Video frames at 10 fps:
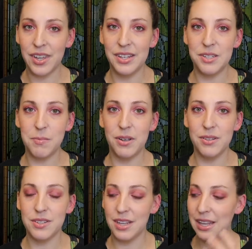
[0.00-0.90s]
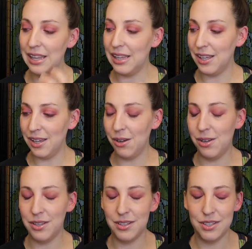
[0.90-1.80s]
It smells,
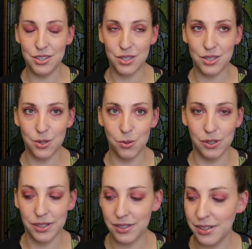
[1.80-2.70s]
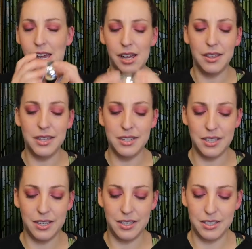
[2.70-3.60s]
oh, so good. This
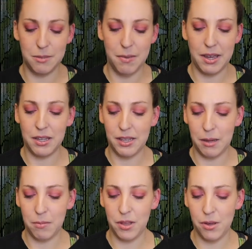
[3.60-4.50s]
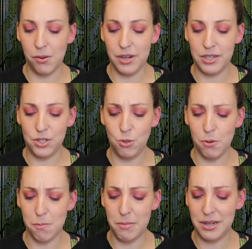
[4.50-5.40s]
is by Glam Glow. It is
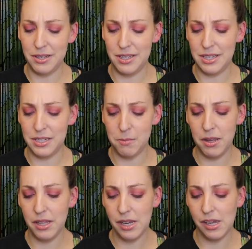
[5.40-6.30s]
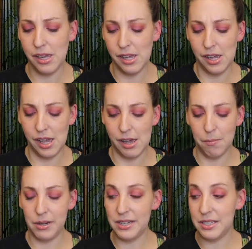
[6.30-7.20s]
super minty smelling,
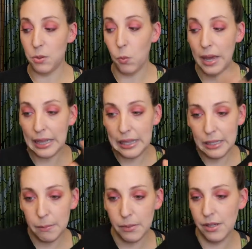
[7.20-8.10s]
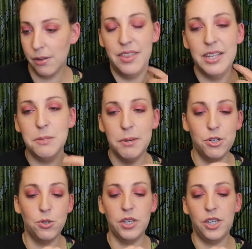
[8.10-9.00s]
but it's the wet lip. This by
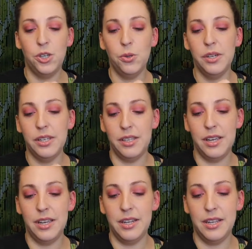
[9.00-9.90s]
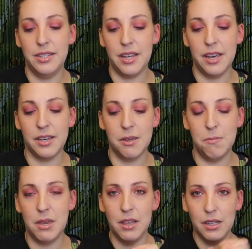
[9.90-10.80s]
Julie Hewitt. It is a
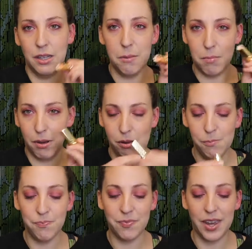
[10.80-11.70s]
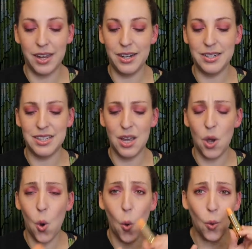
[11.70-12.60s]
Camila lip balm, and it's
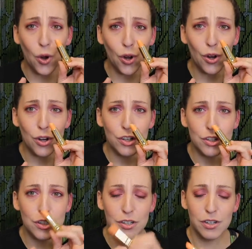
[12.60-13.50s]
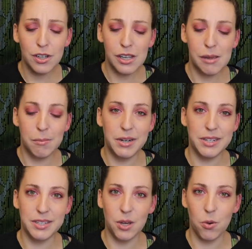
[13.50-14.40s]
orange, but it
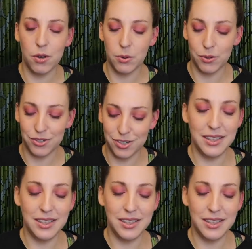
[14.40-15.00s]
doesn't go on orange.